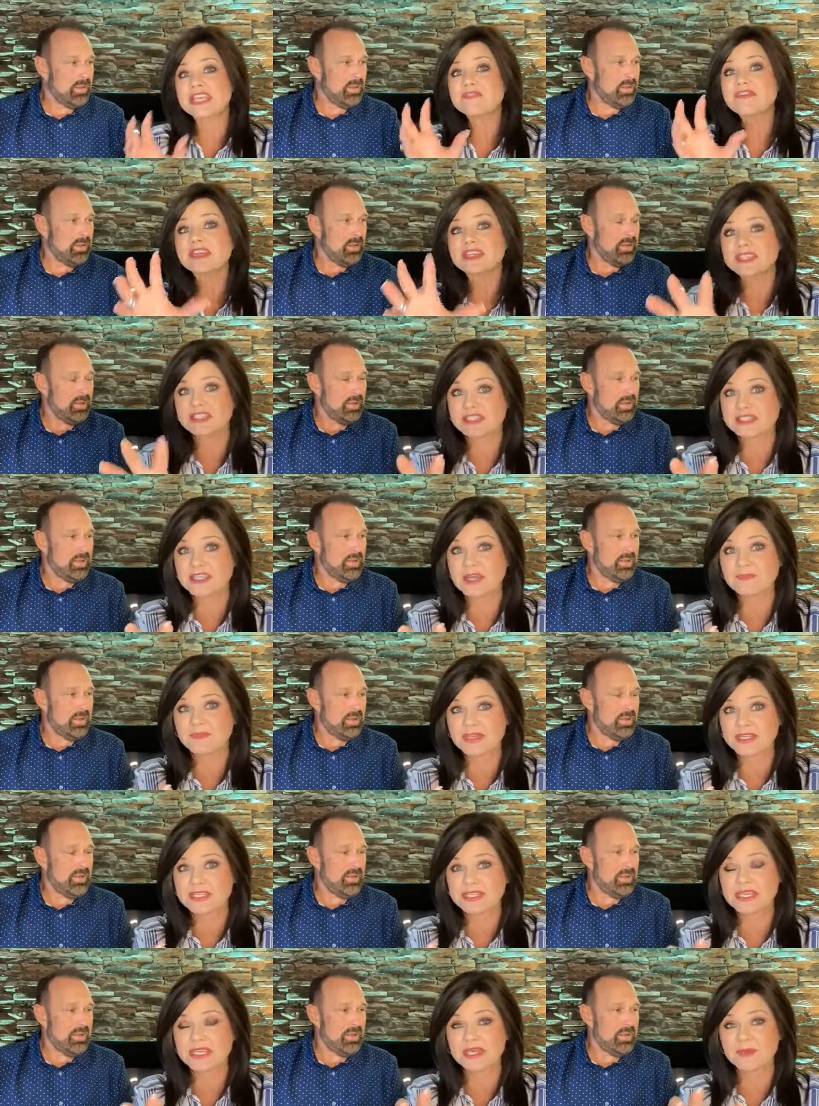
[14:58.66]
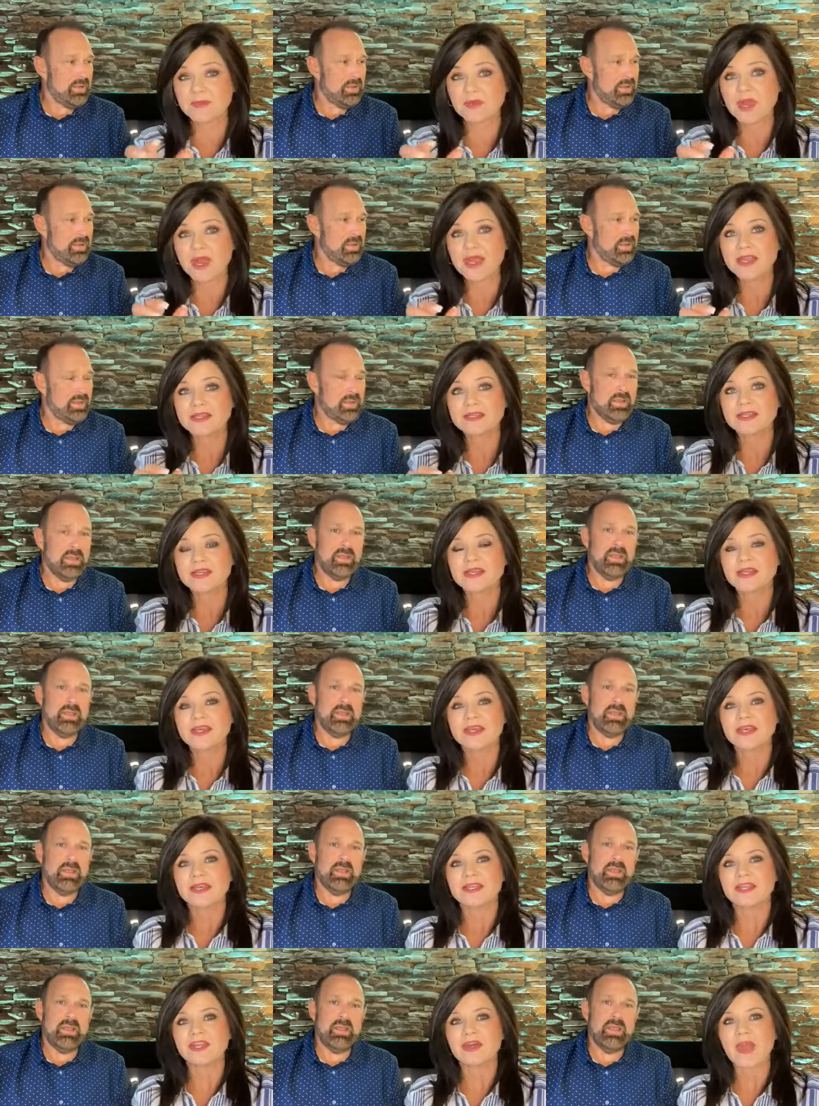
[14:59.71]
Speaker 1: That's giving something to him, right?
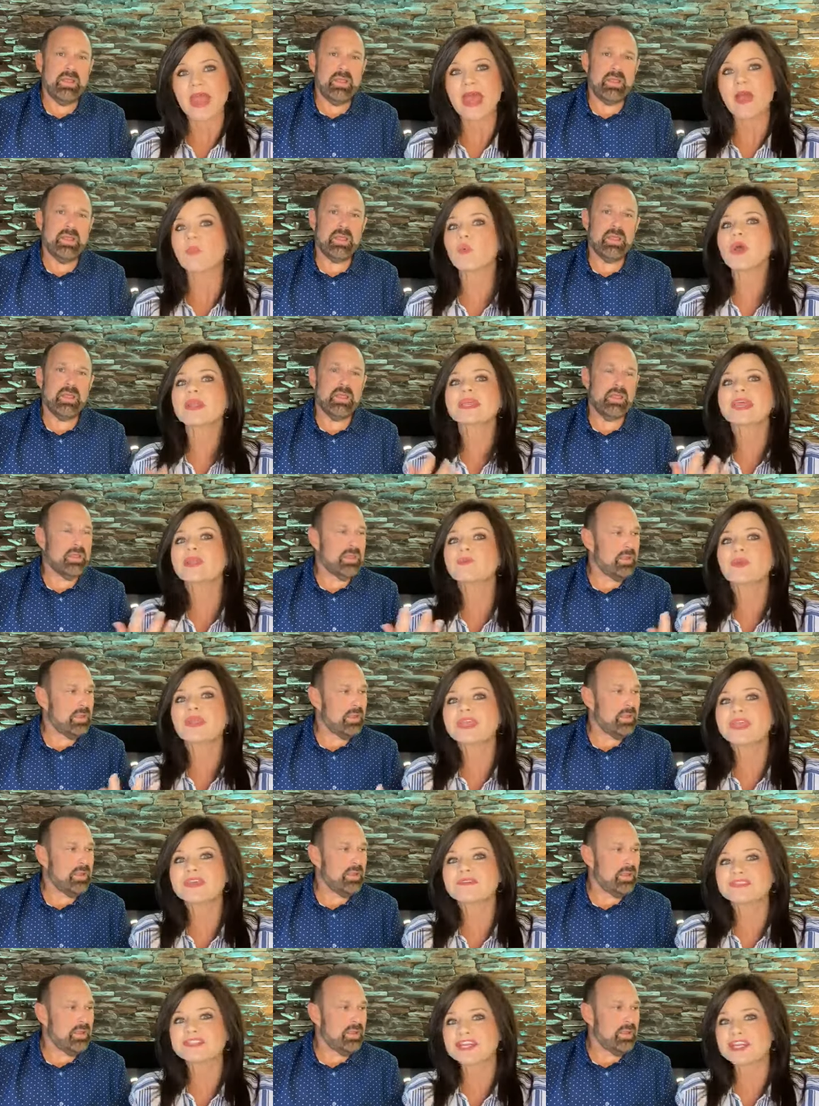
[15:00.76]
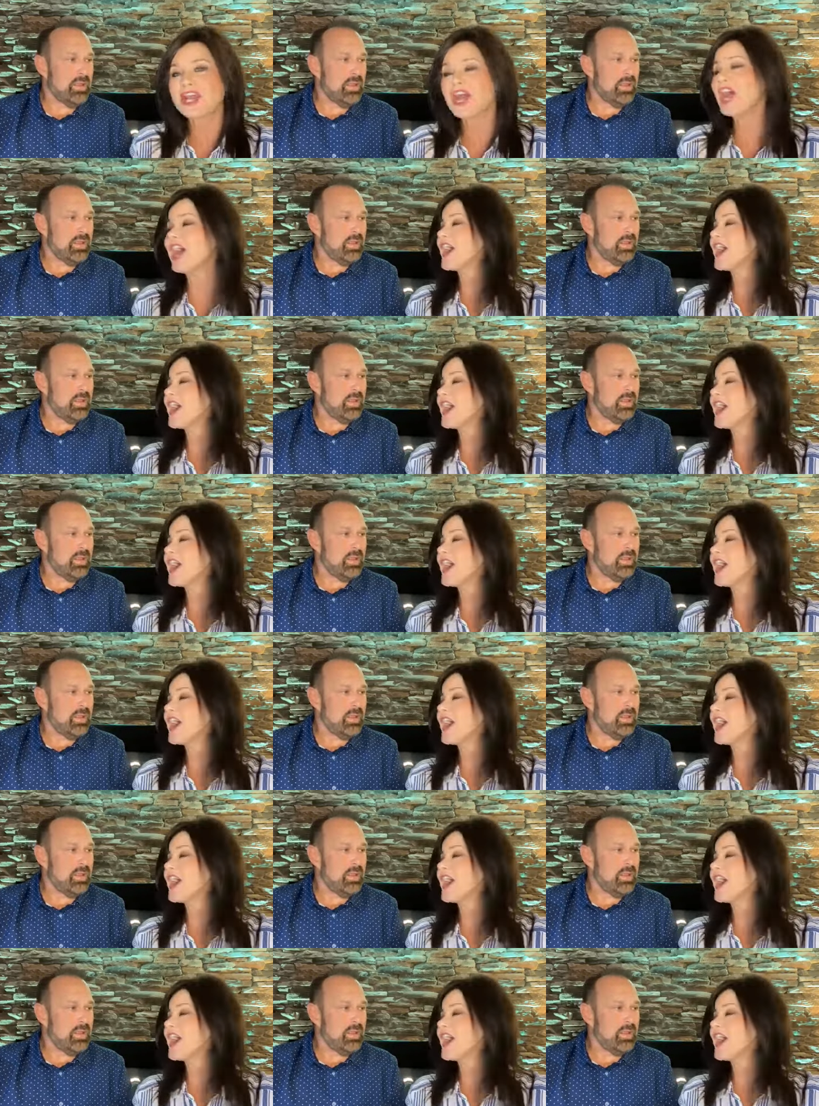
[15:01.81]
You know, how what can we give